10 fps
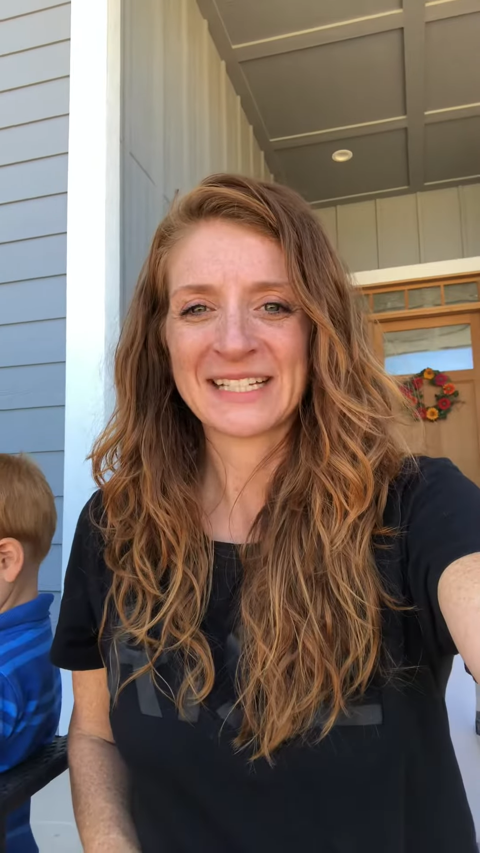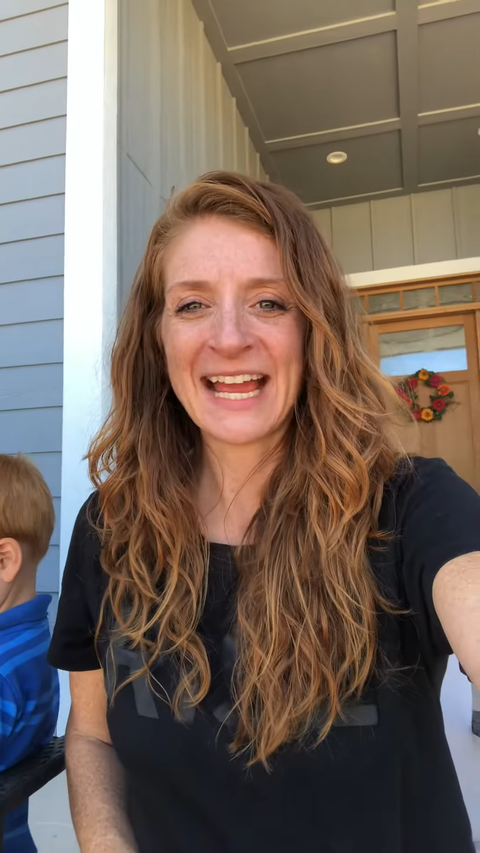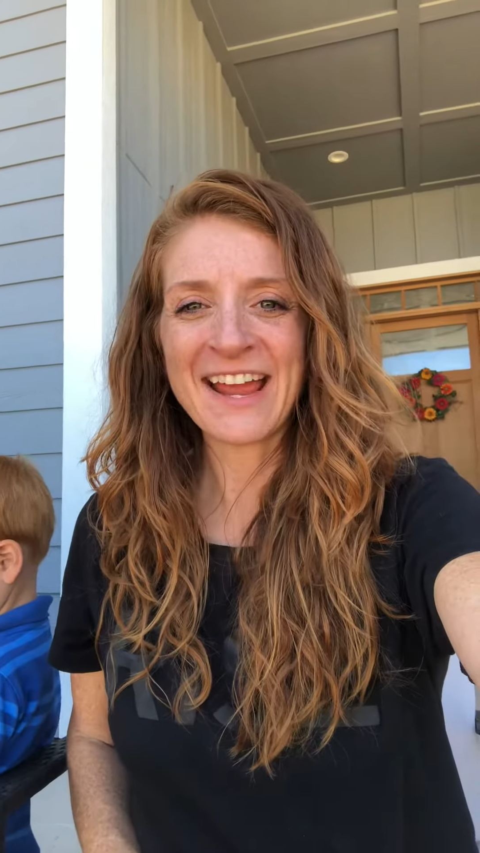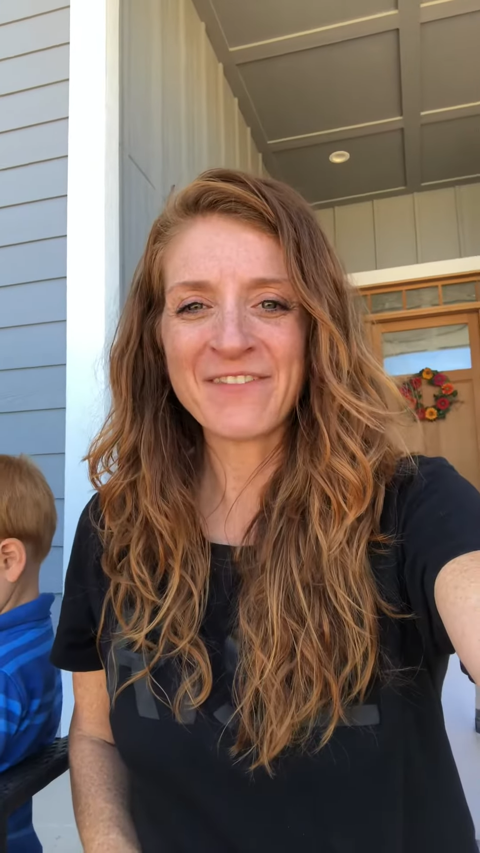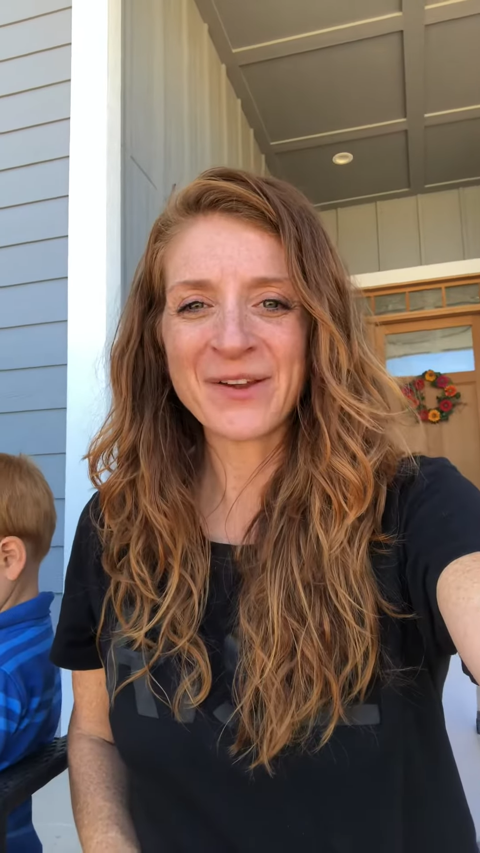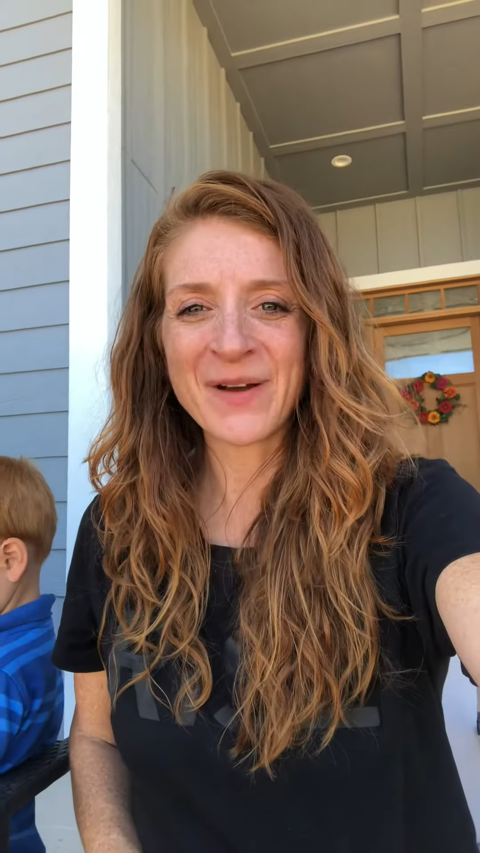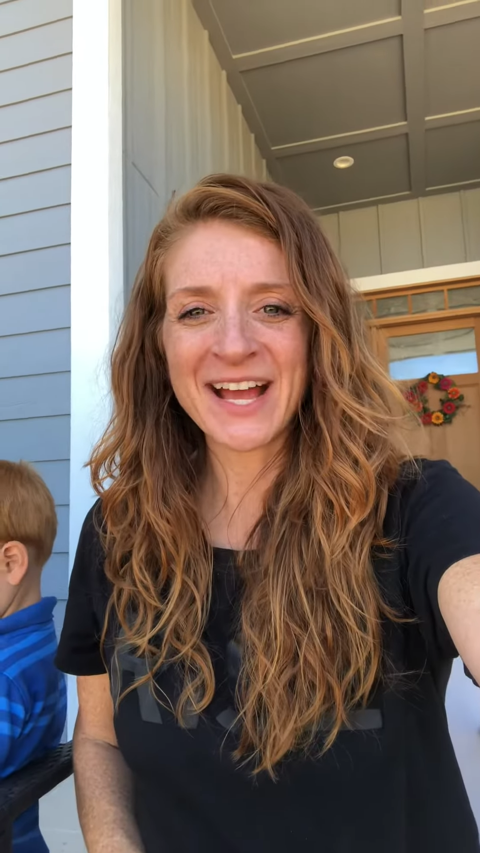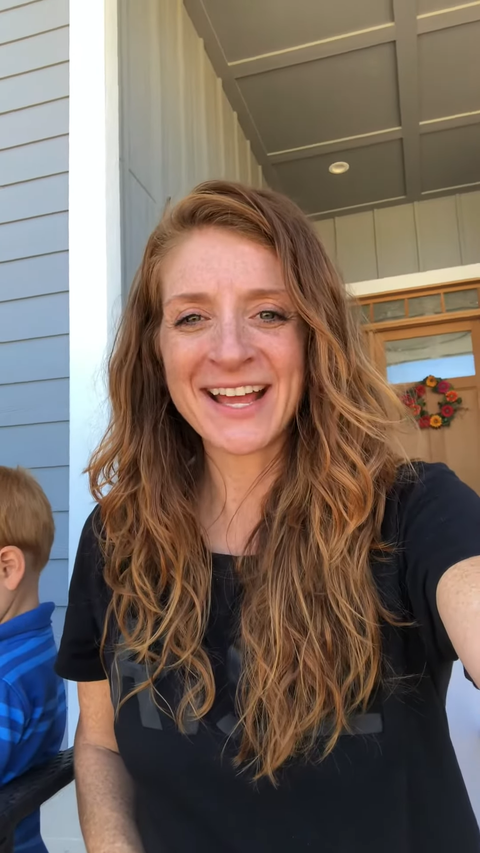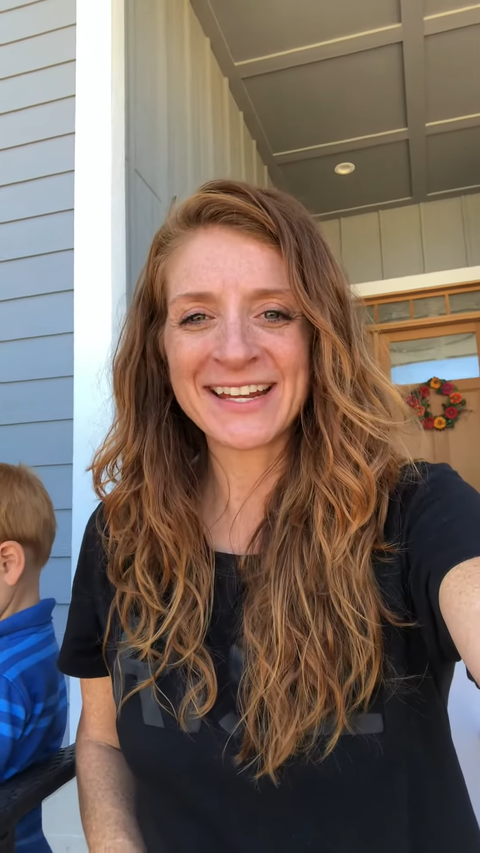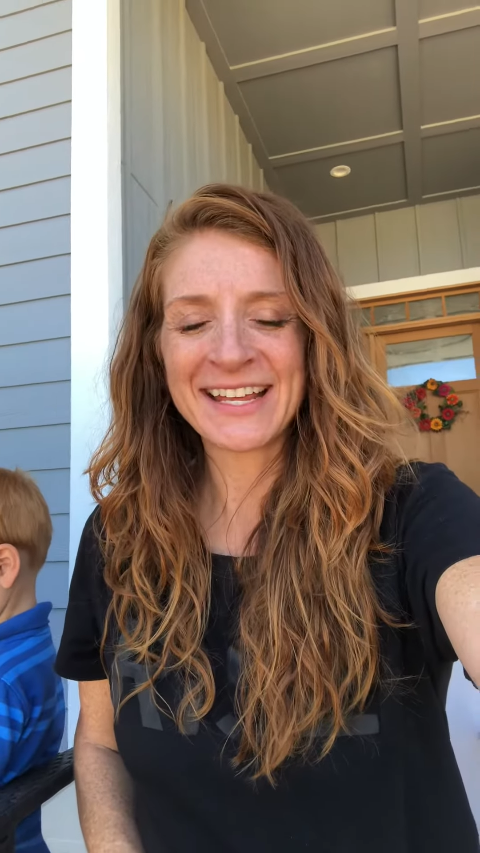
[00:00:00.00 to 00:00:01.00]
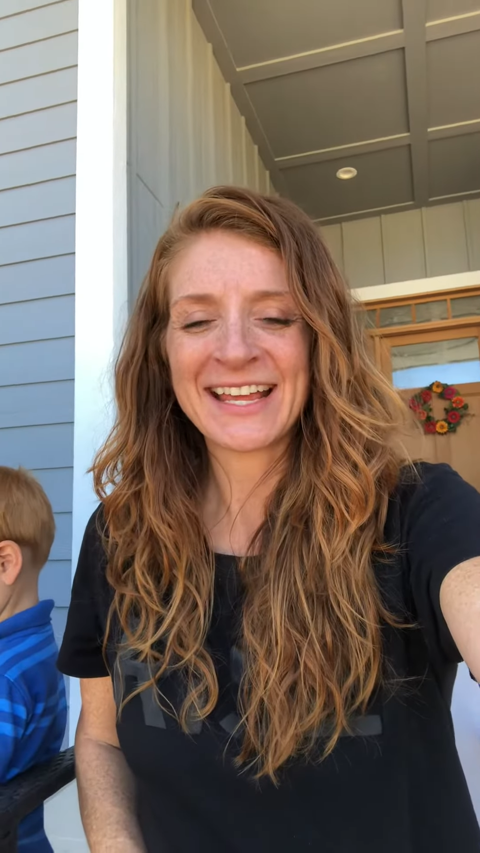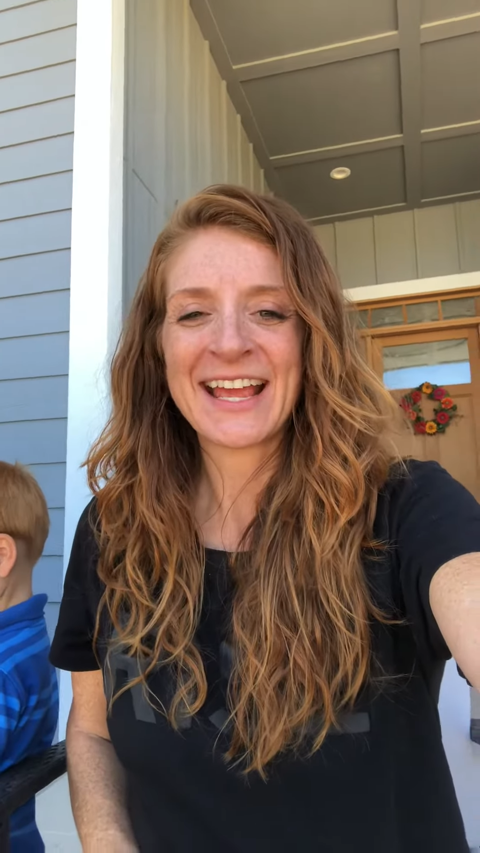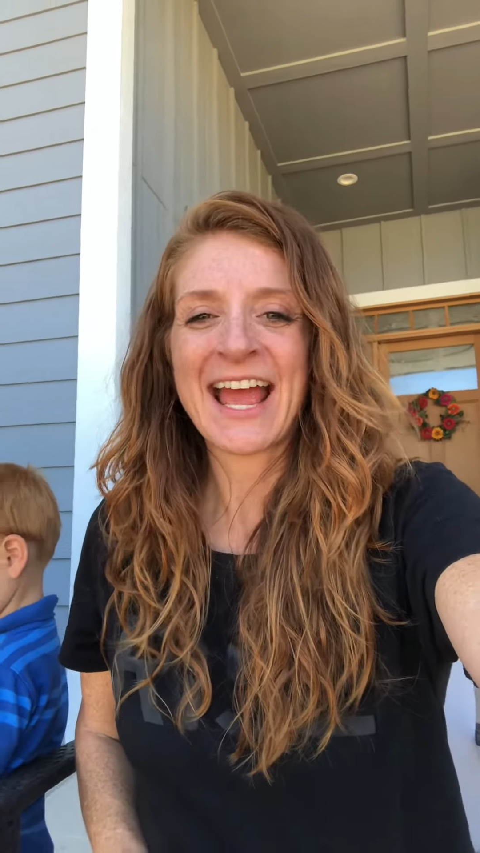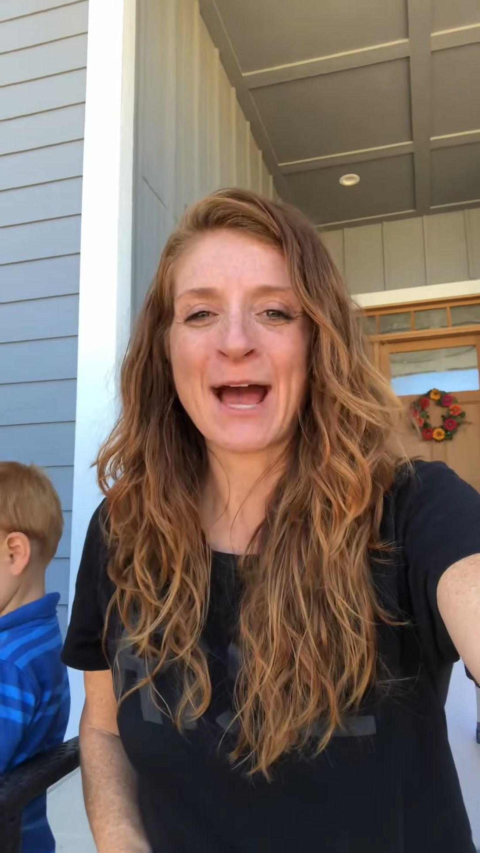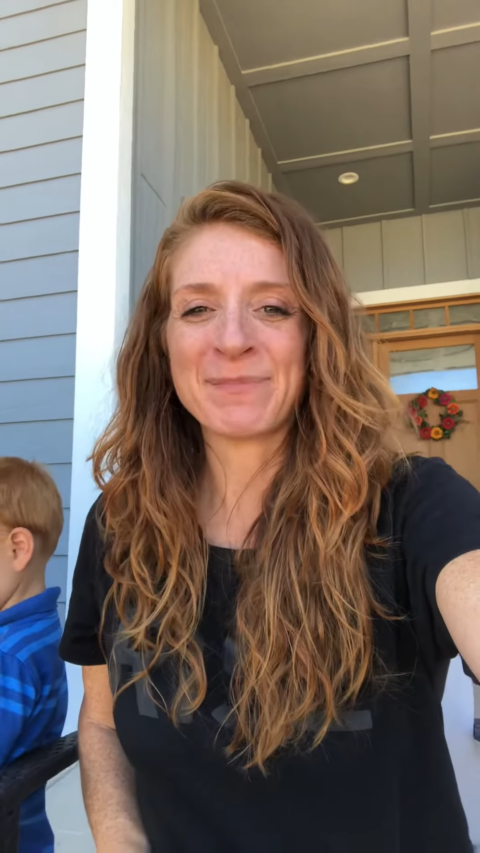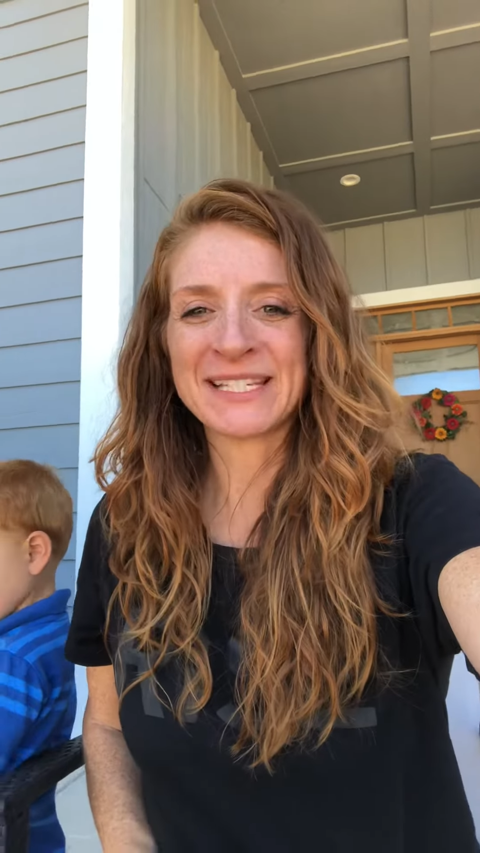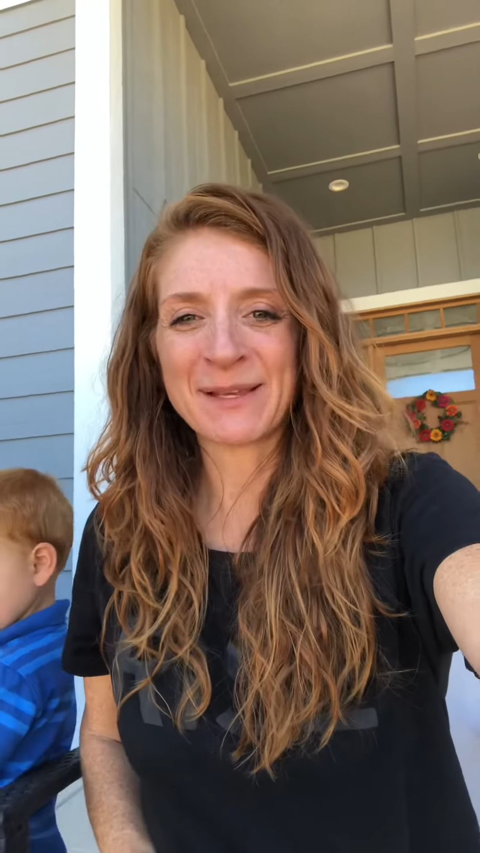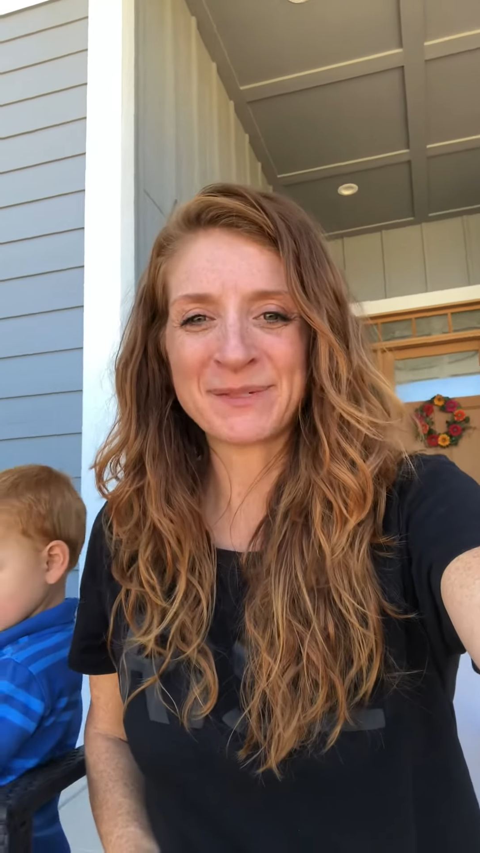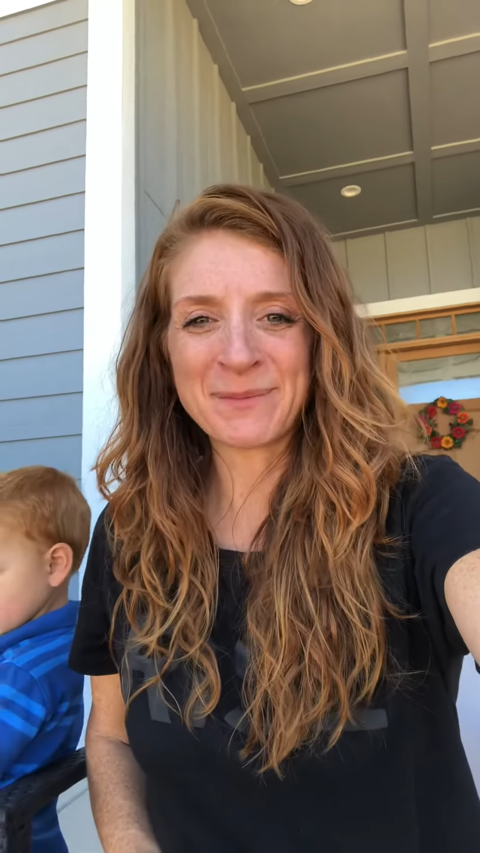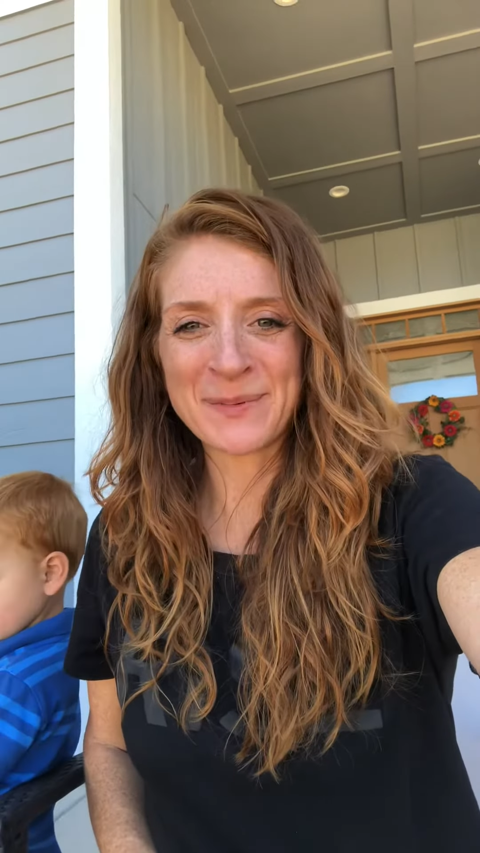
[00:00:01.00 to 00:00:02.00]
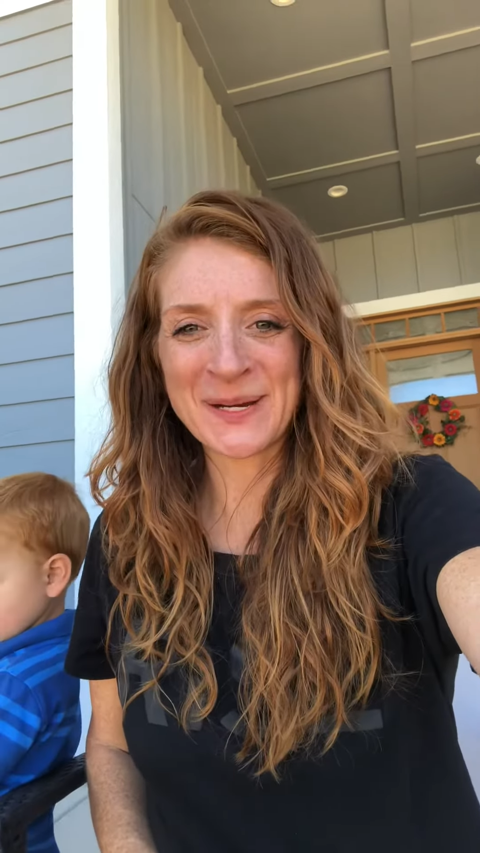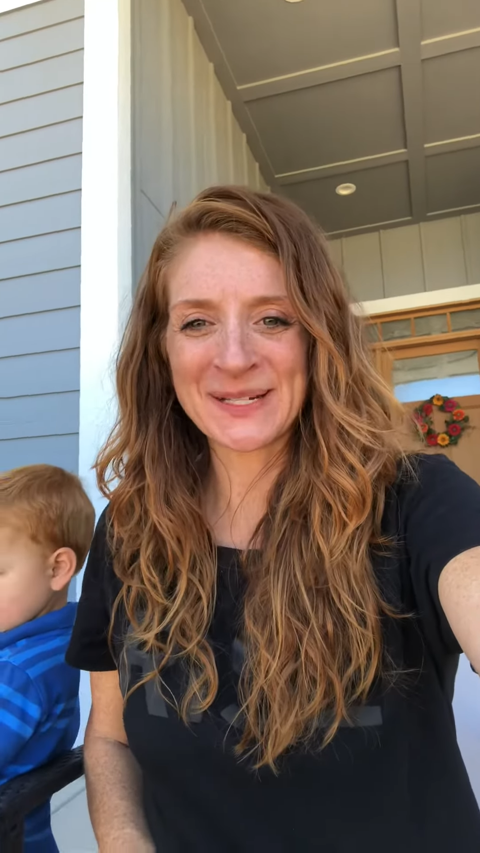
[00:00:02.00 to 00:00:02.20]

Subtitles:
Hi everyone! Happy September!